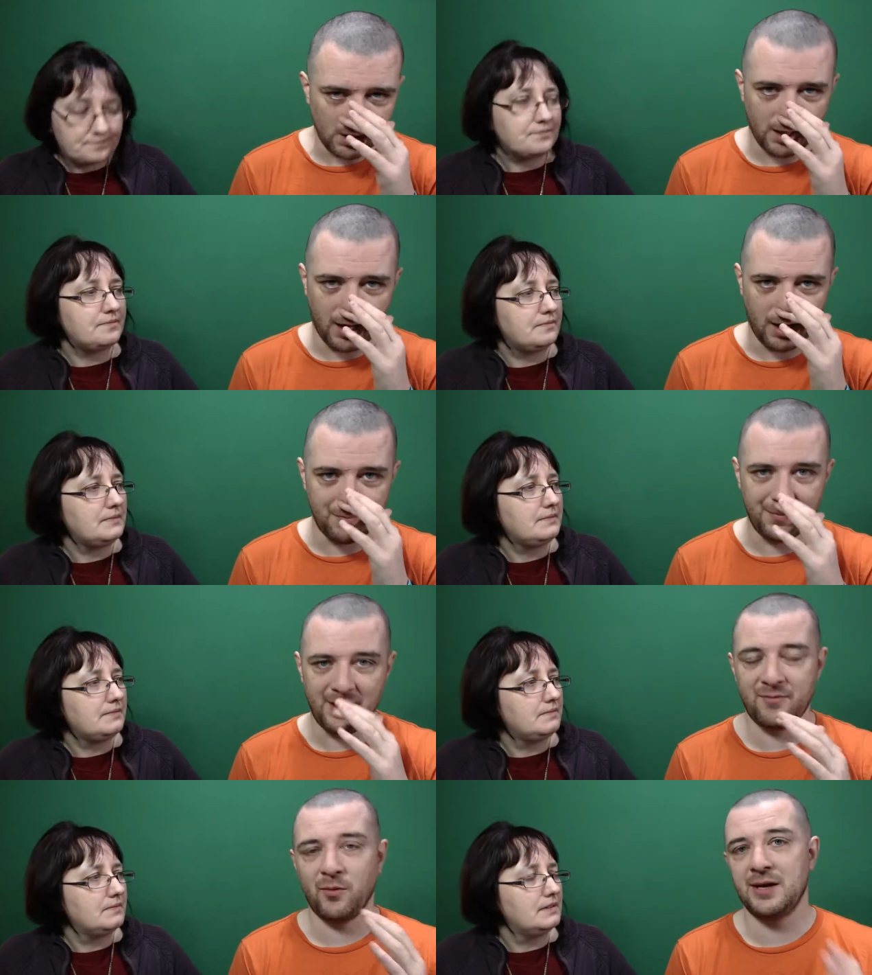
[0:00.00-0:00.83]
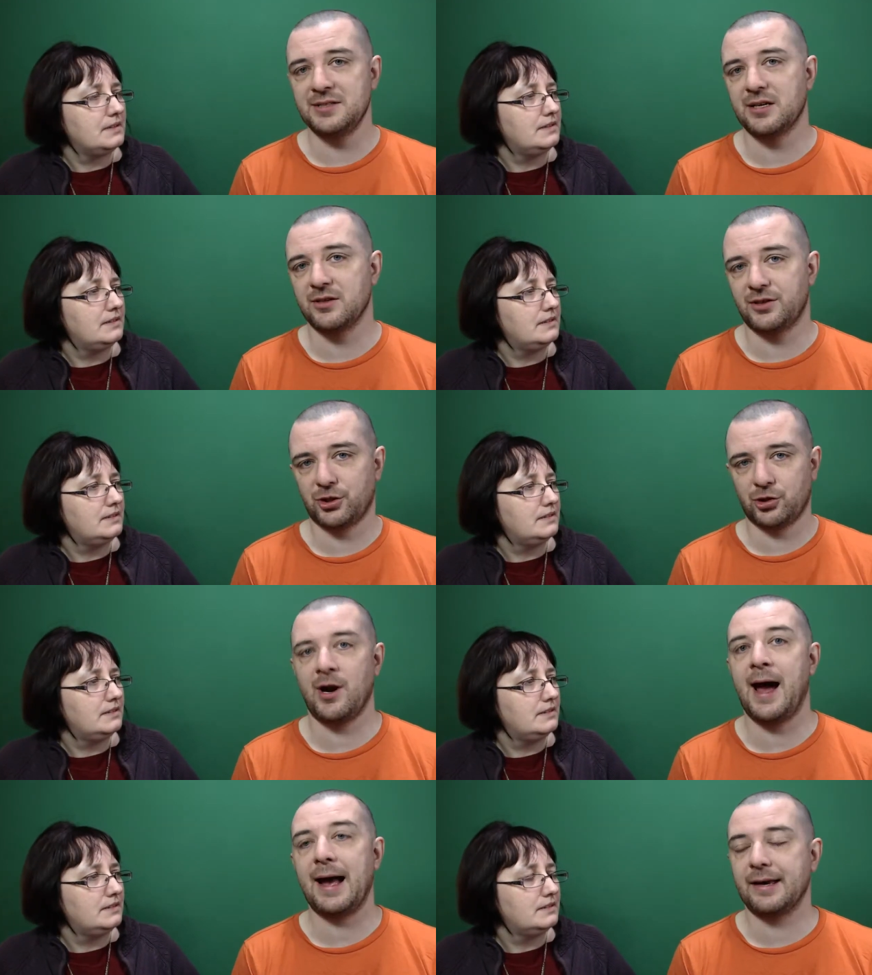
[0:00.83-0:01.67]
Speaker 1: If Waze could
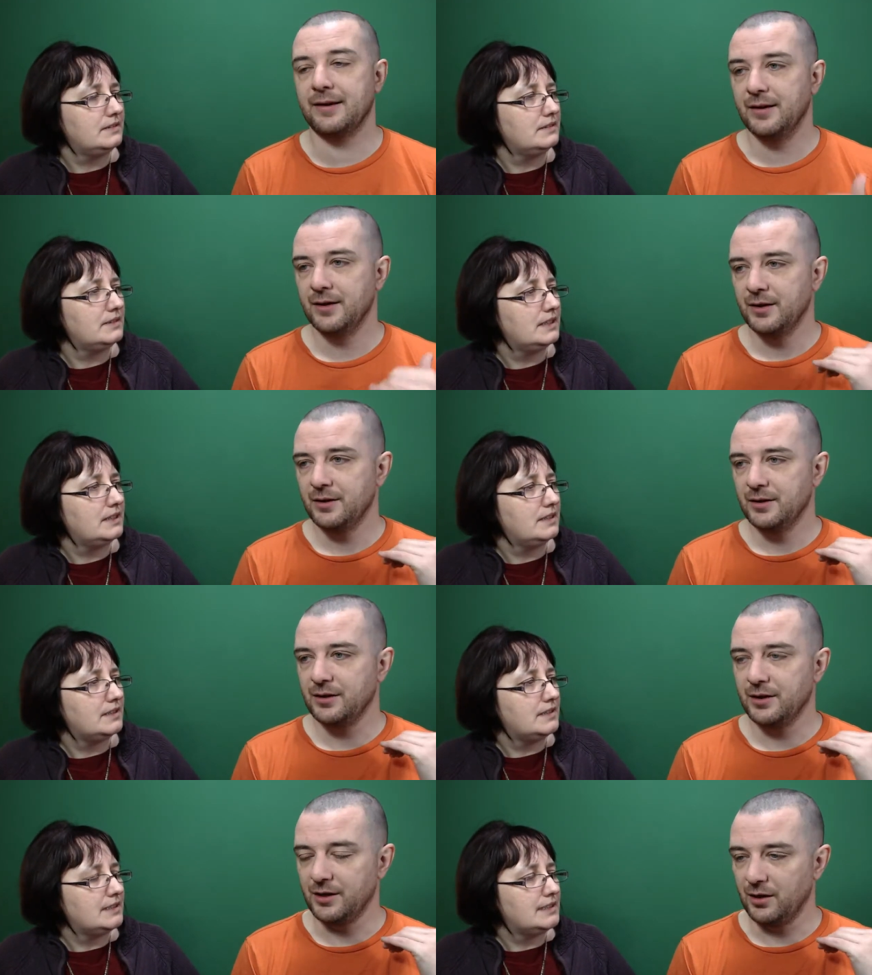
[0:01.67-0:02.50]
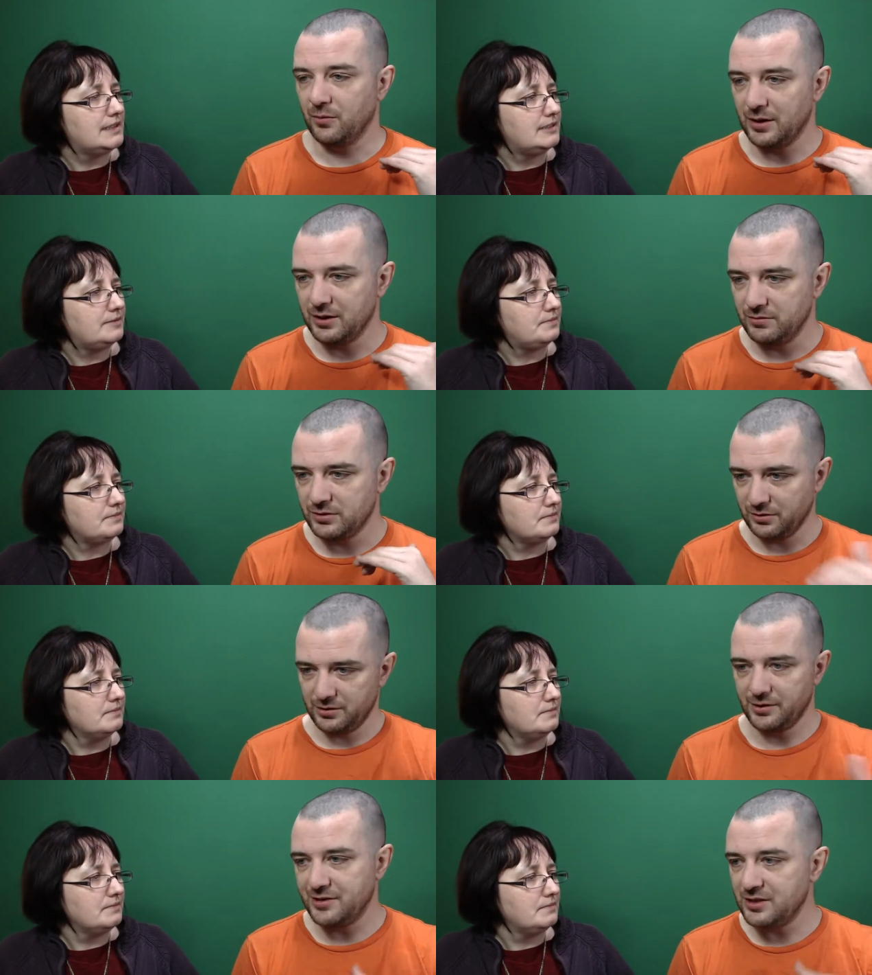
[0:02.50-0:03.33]
track, you know, when you sort
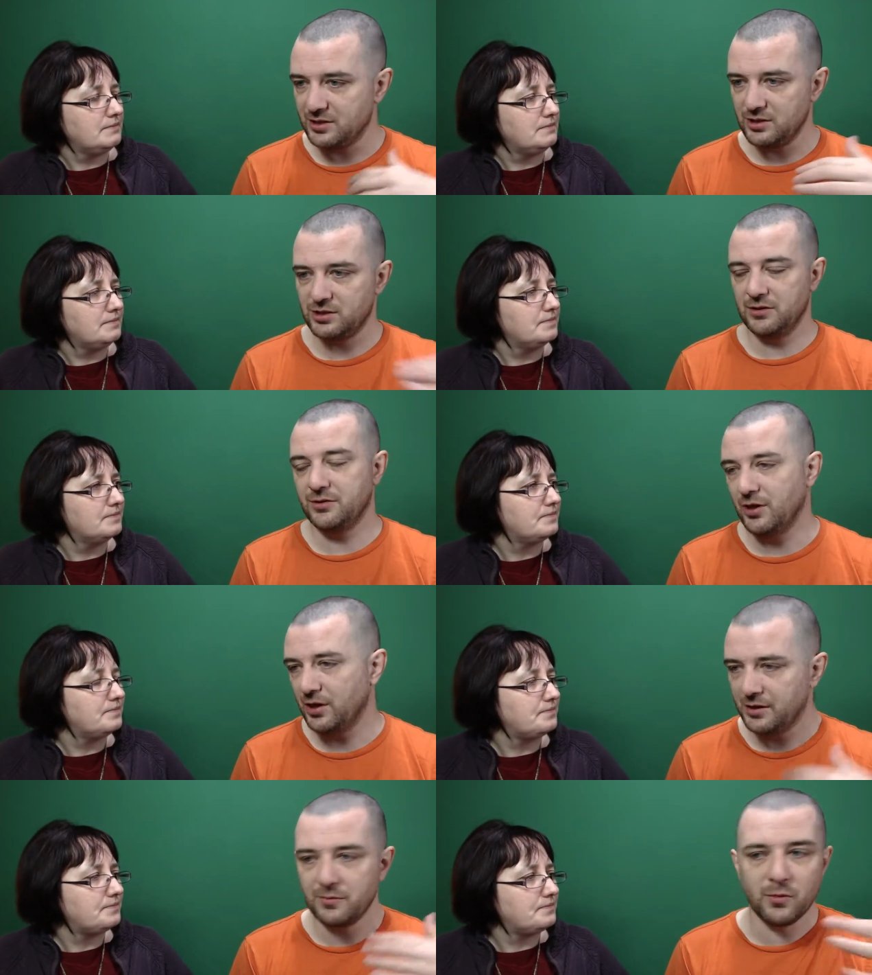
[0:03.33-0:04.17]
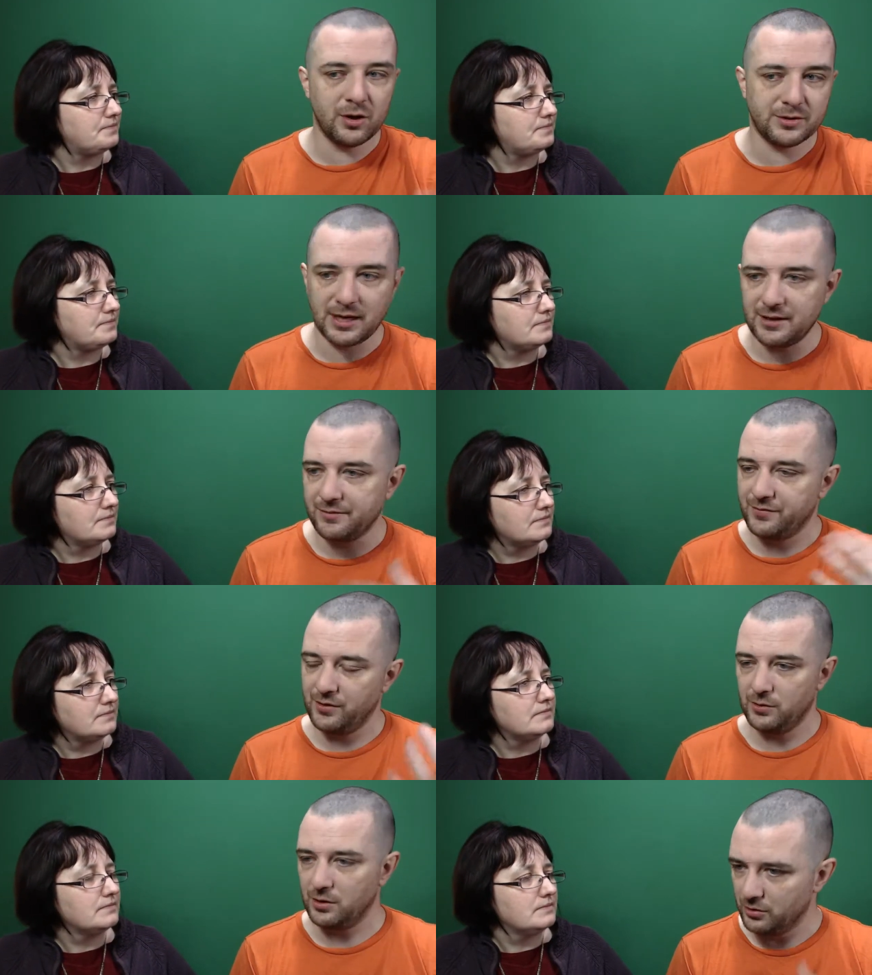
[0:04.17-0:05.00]
of the distance you'd done and worked out the
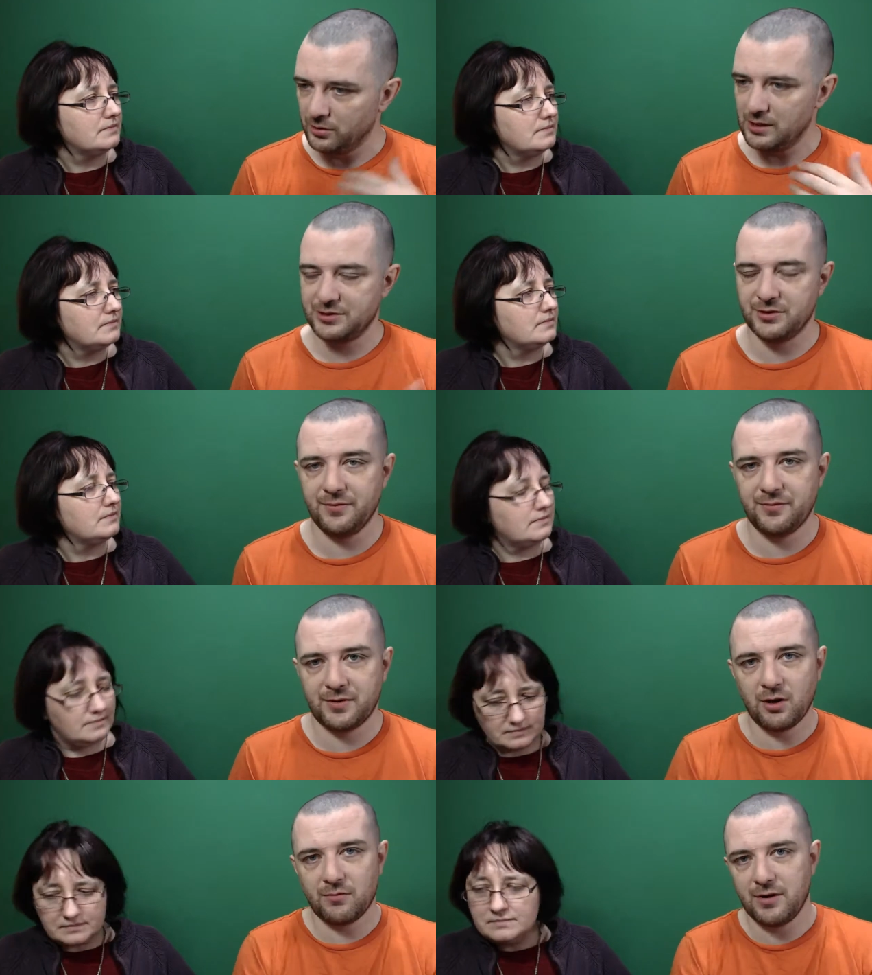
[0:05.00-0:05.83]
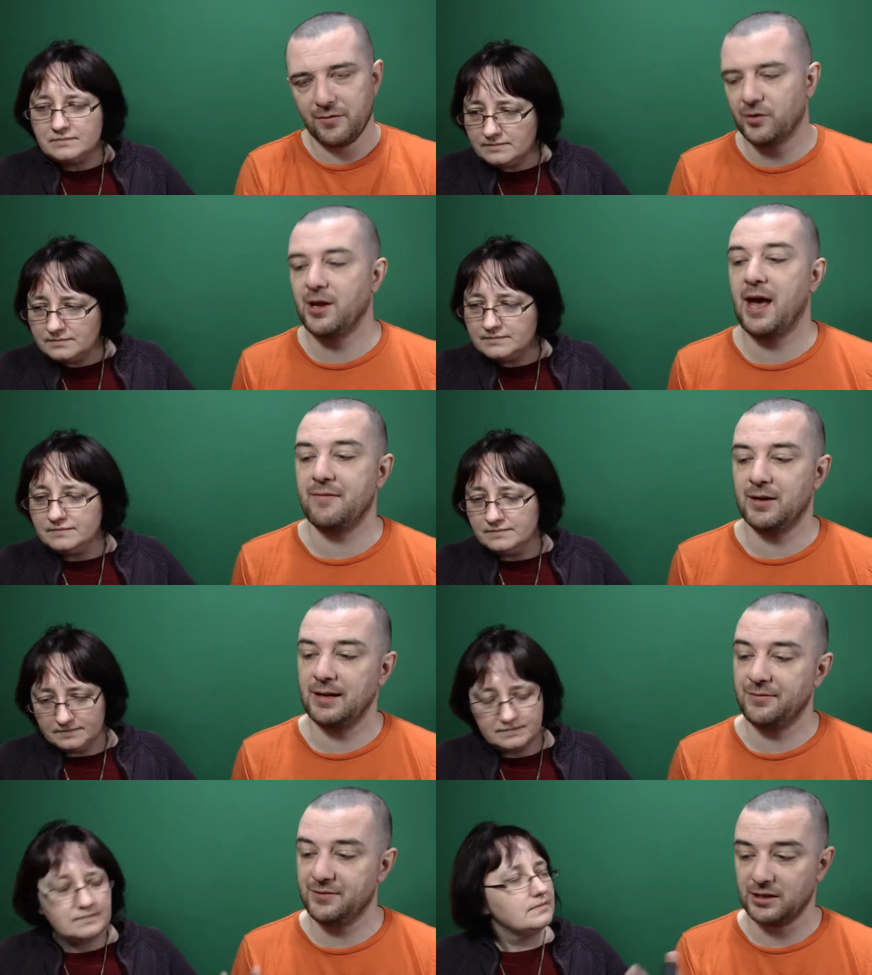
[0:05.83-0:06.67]
fuel and all that stuff, got rid of all the heavy lifting